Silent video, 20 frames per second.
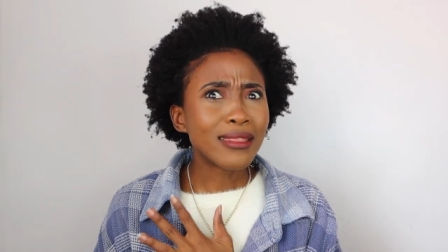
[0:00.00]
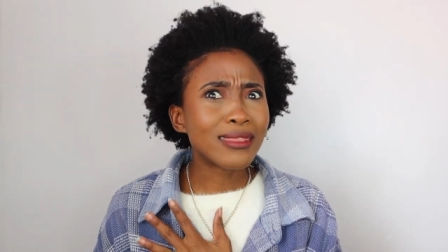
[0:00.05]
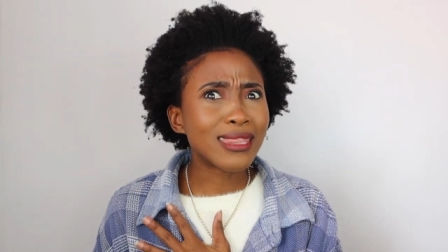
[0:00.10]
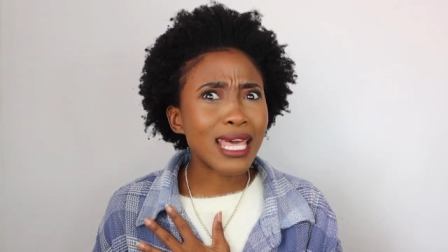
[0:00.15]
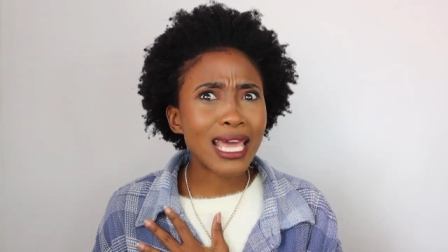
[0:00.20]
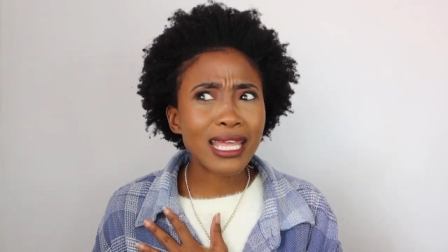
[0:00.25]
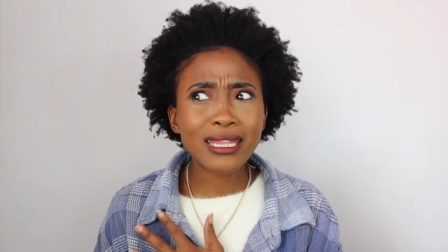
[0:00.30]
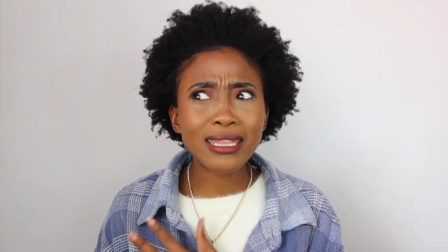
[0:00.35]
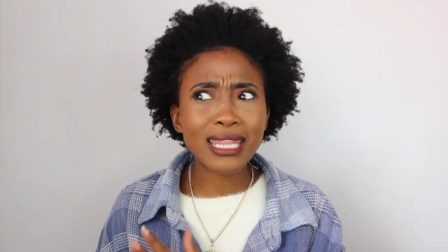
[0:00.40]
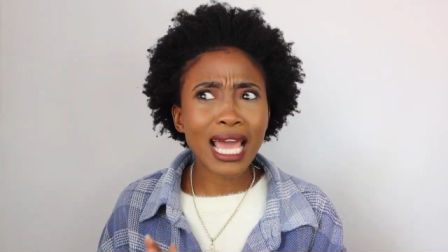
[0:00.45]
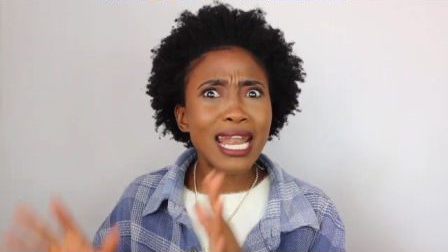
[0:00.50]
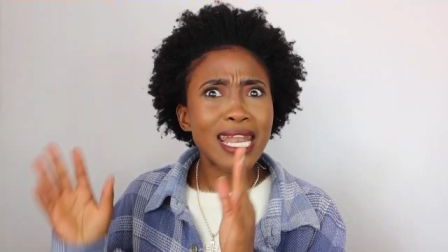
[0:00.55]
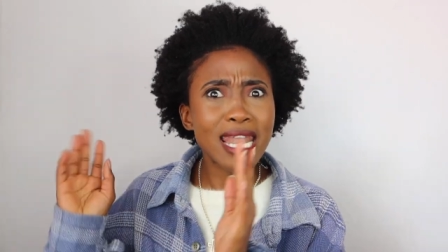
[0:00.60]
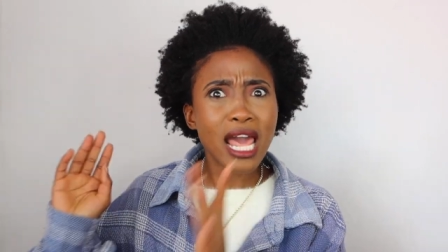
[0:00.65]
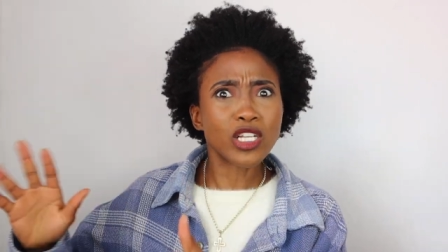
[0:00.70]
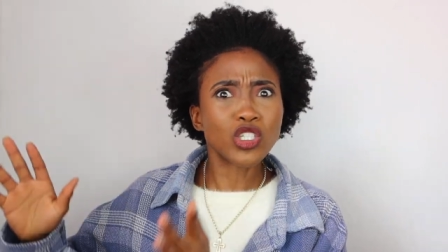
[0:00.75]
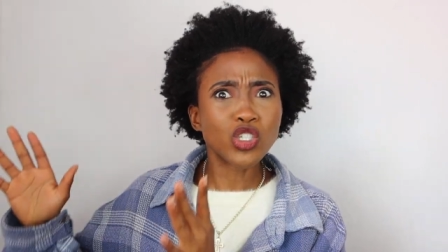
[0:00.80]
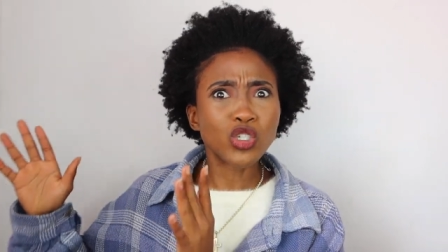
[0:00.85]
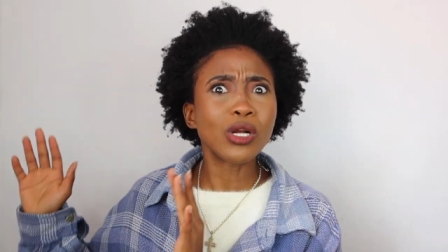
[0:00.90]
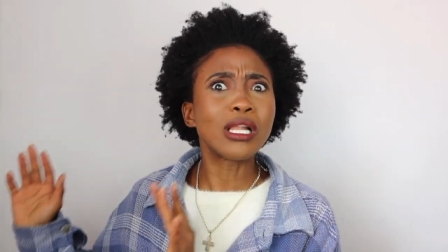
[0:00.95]
They, their
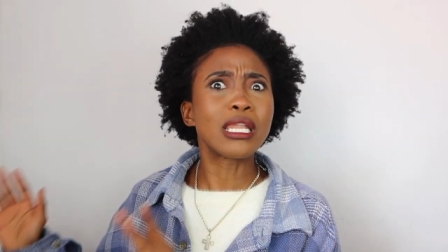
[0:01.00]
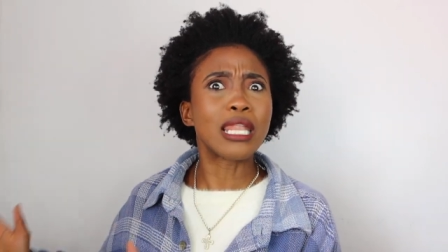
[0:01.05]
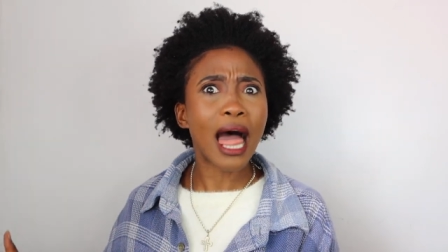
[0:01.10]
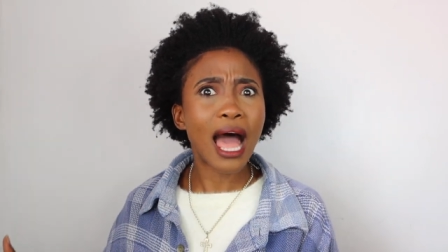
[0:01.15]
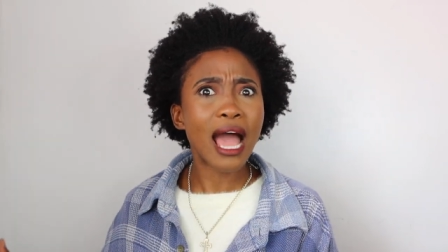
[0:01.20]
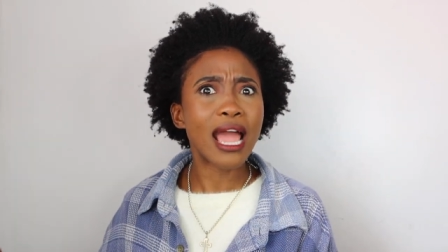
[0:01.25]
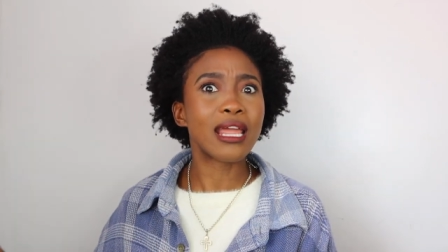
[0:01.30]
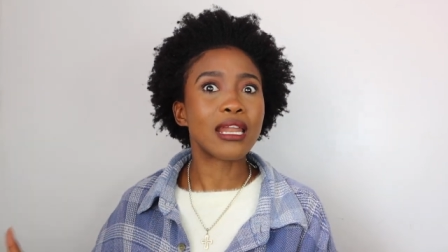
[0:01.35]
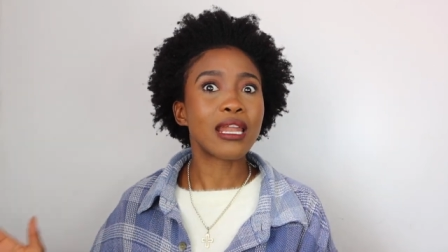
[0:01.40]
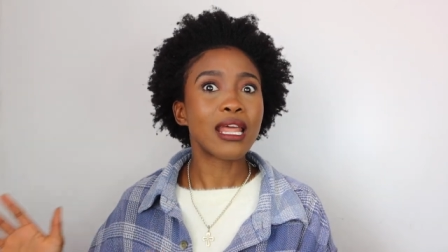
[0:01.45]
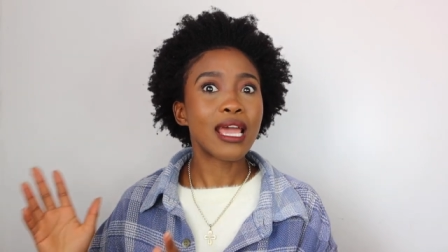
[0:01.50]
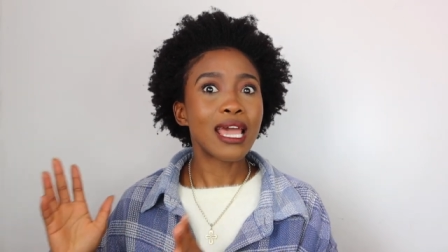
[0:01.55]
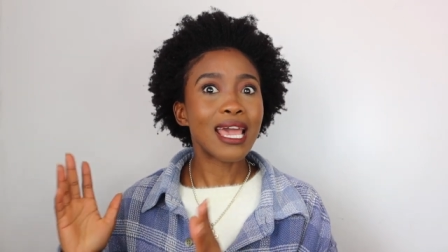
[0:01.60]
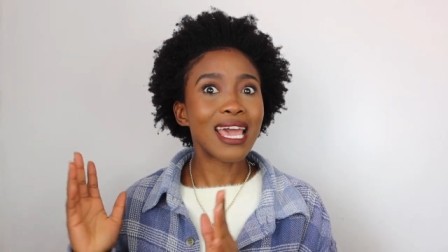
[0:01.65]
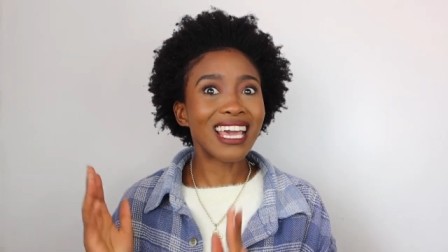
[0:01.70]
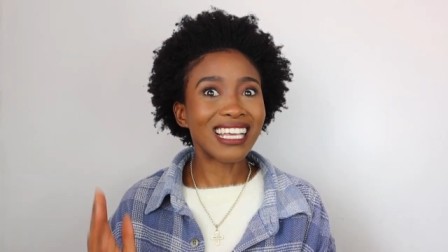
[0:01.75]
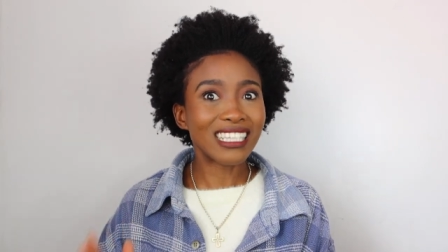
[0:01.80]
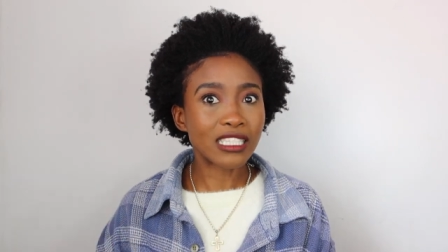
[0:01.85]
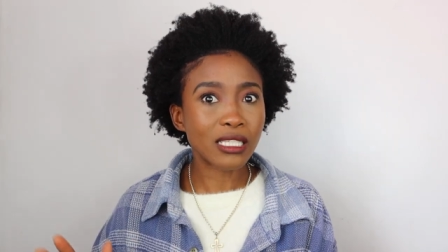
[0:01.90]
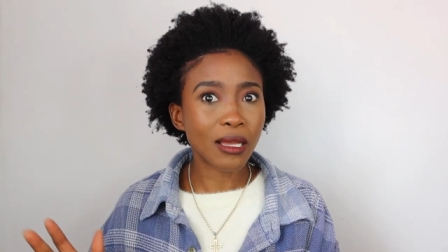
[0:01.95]
natural line
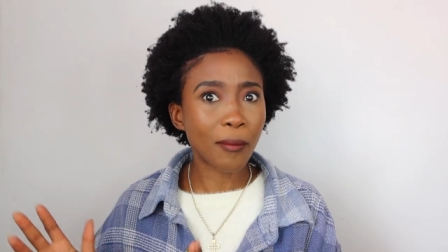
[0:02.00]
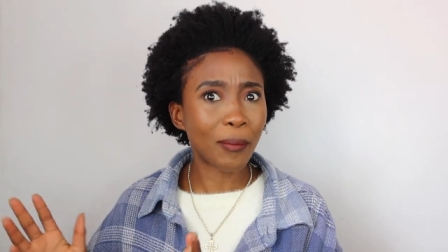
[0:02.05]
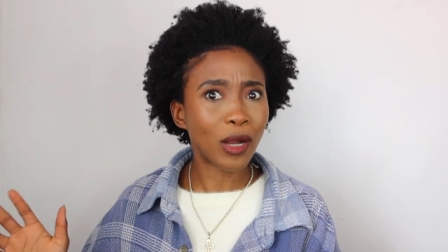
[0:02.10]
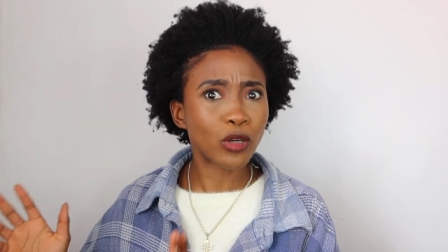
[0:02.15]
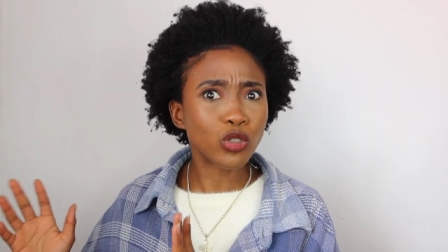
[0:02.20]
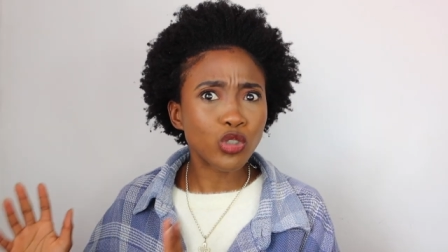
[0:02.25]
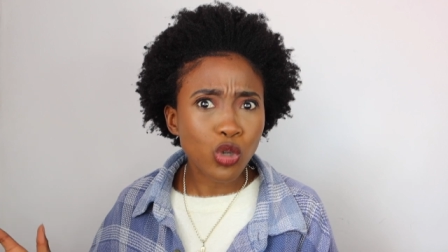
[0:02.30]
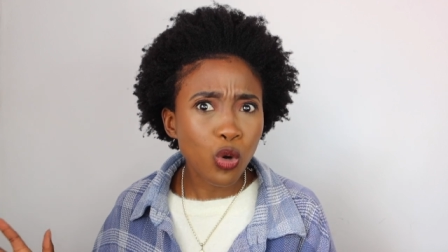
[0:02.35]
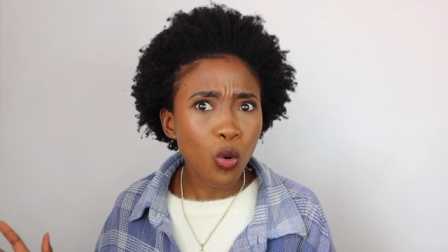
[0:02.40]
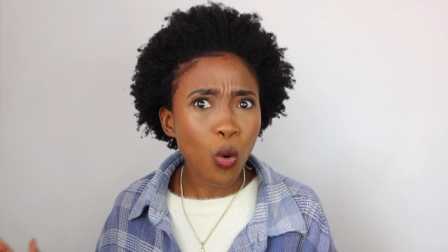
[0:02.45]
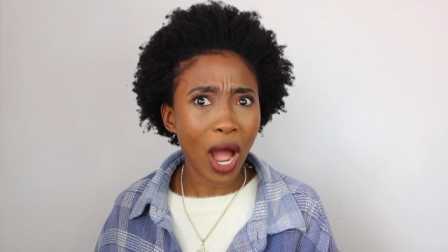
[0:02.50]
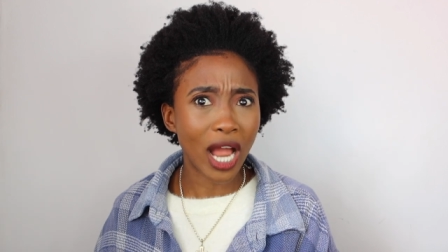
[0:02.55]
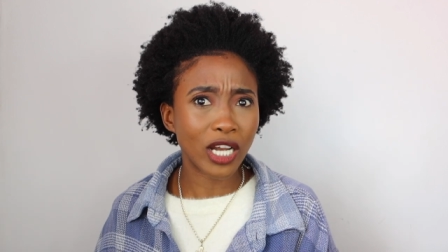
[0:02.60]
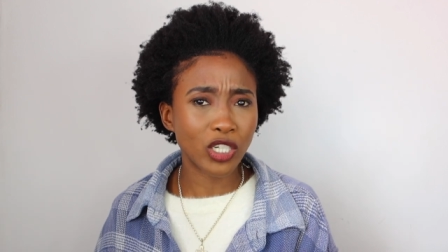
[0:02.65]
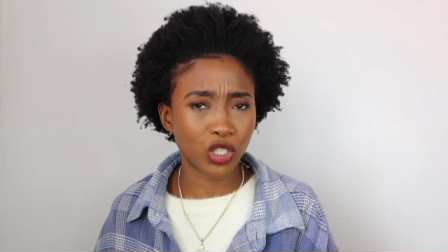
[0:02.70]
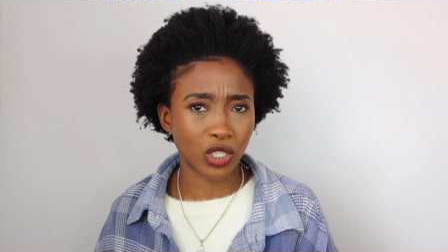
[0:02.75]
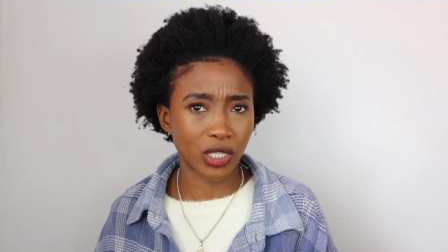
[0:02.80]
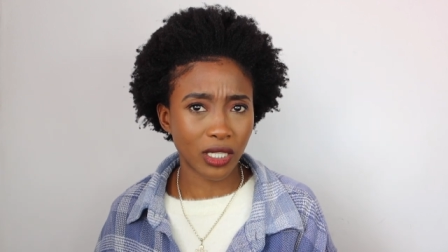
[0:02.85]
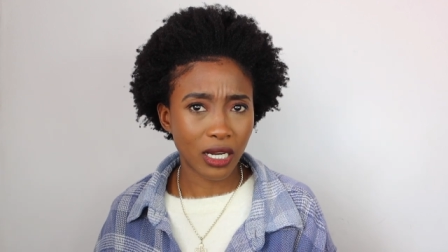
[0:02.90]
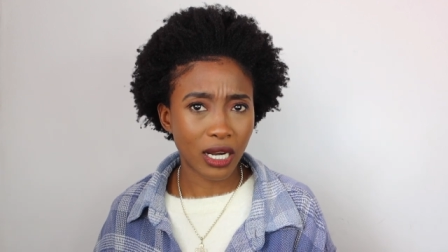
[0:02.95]
is about two
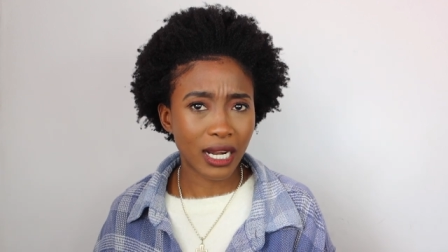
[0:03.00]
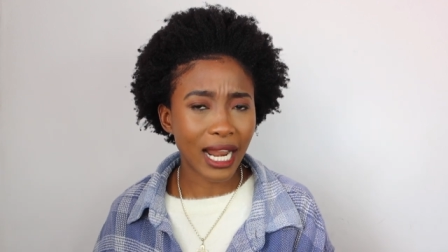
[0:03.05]
hundred.